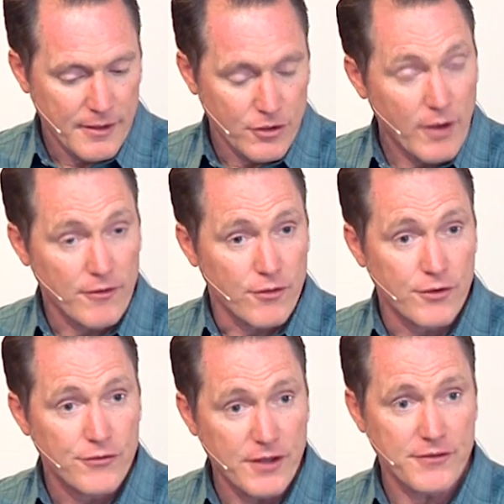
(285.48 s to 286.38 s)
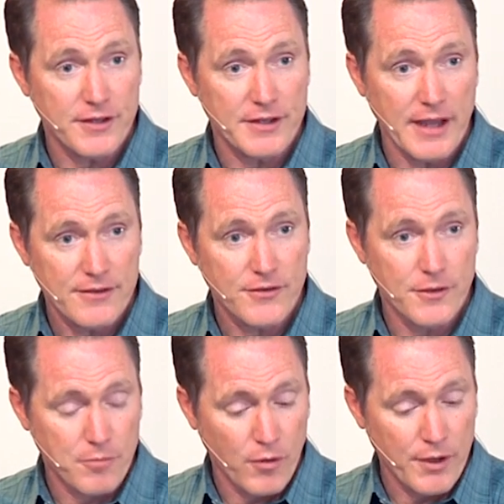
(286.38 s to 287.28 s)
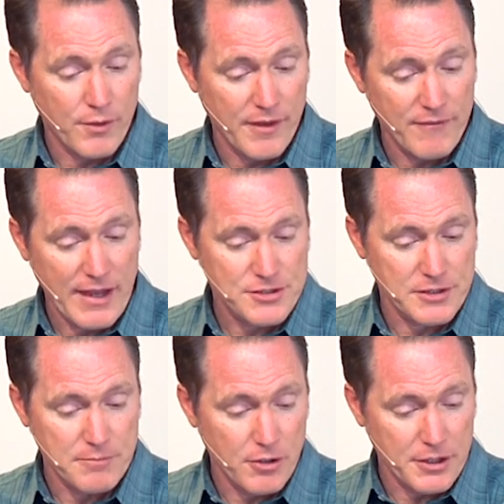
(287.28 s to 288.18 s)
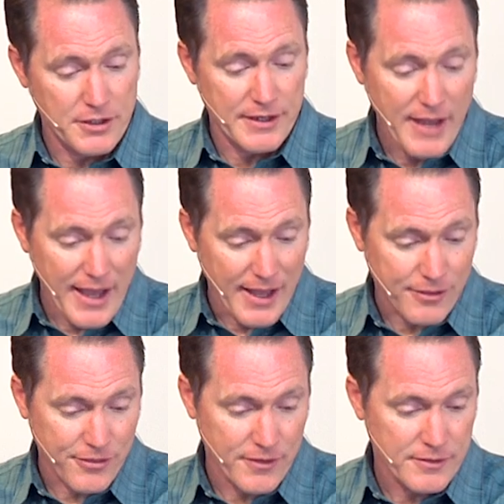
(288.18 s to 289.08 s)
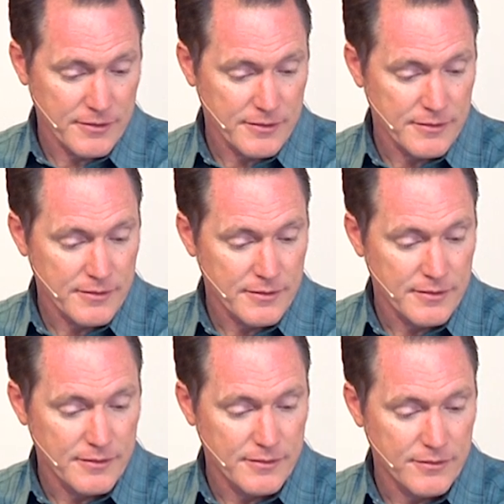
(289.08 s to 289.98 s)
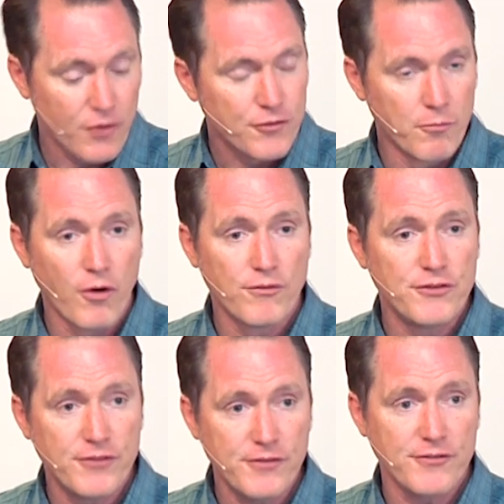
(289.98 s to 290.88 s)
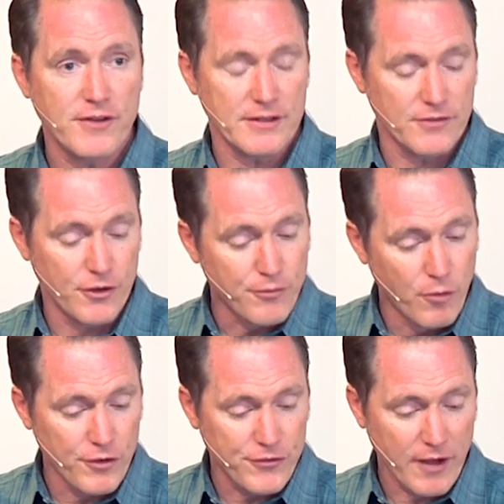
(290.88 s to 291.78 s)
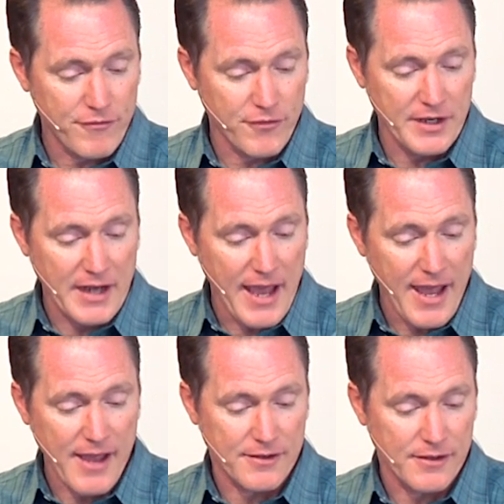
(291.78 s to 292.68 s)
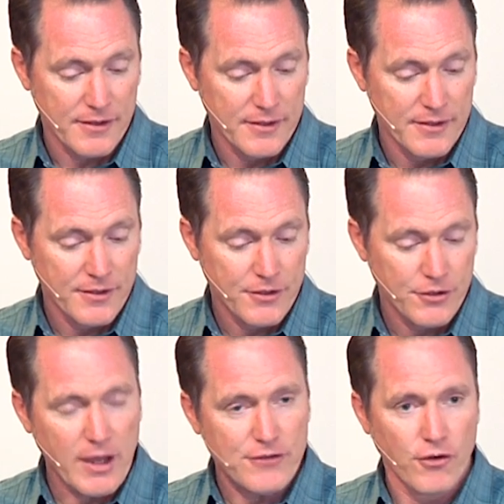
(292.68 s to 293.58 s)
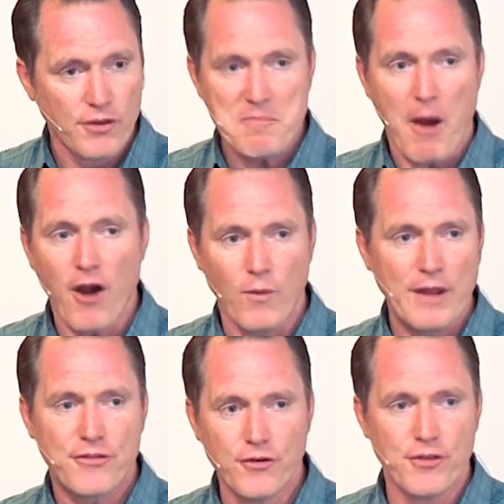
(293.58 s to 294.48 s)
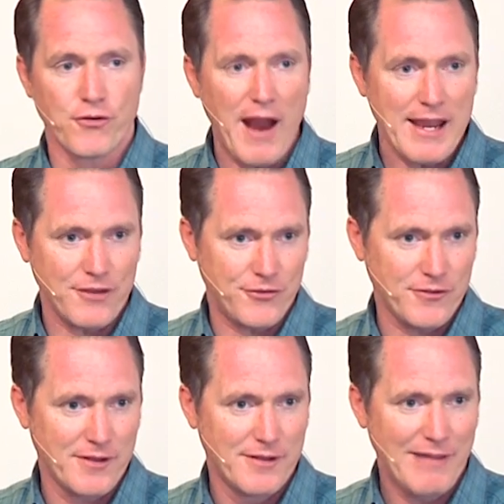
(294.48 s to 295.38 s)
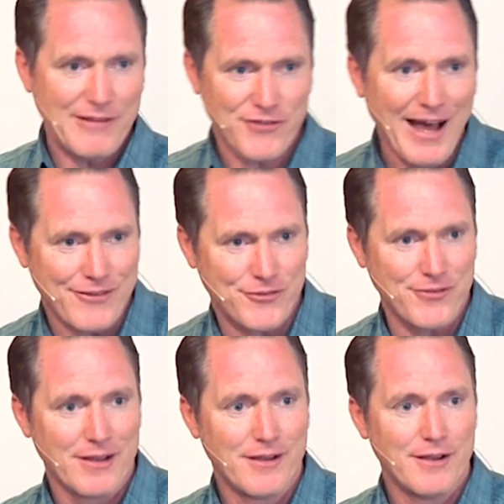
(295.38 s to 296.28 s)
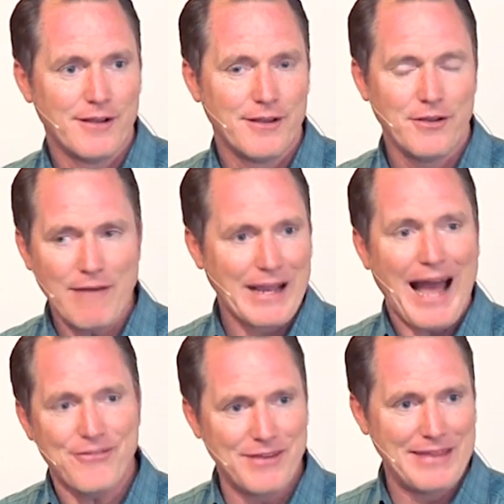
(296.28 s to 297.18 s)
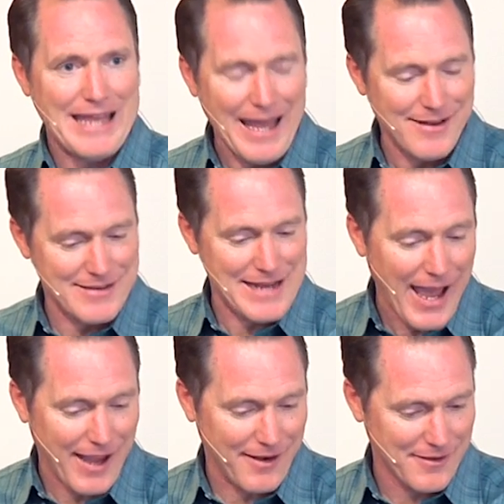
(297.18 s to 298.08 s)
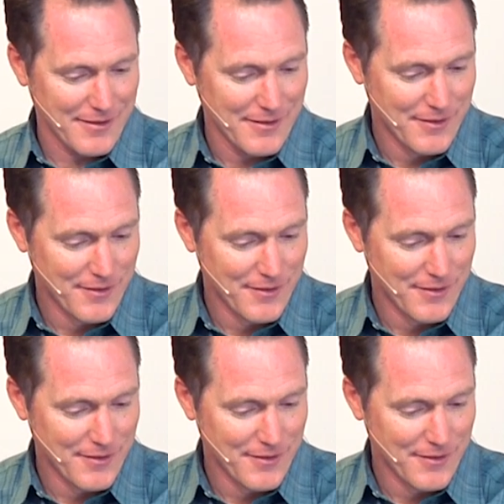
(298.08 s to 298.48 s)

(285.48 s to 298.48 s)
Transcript: You haven't resisted yet to the point where they've actually put you to death. There's more resisting. There's more suffering ahead. You guys are only partway through the race. That's us. You haven't got to the end yet.